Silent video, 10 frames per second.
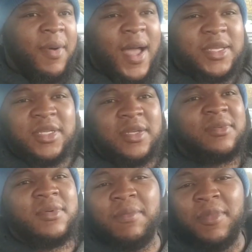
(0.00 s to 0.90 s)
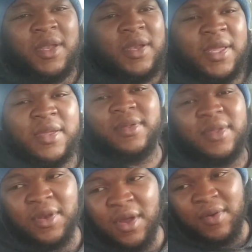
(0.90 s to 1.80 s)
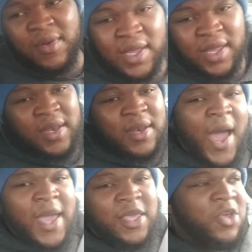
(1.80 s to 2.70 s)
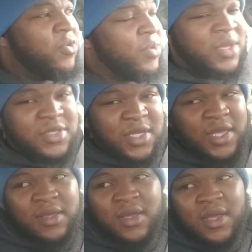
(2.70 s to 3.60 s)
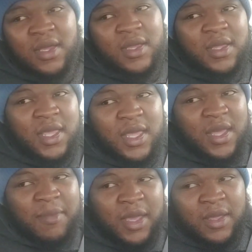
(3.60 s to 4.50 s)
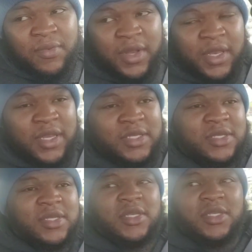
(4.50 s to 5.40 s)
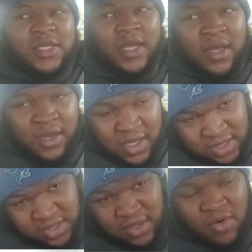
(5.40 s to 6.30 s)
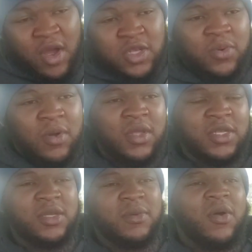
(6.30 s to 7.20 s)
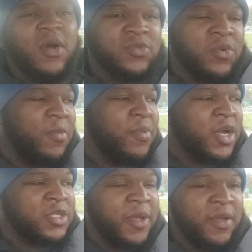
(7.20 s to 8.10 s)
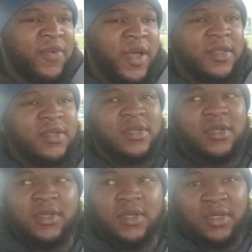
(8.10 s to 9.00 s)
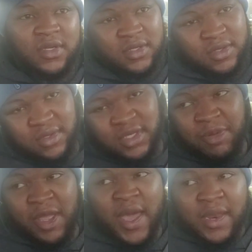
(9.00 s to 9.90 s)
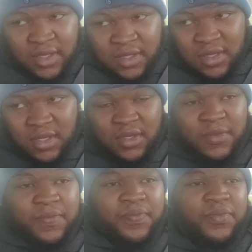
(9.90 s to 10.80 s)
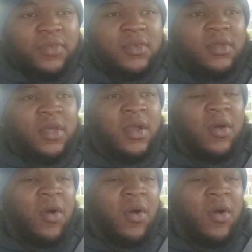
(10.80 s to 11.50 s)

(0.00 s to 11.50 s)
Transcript: boxing ability, you know, and IQ, we'll see. I mean, really, this is a crossroad. This is a crossroad prospect fight, to be honest. You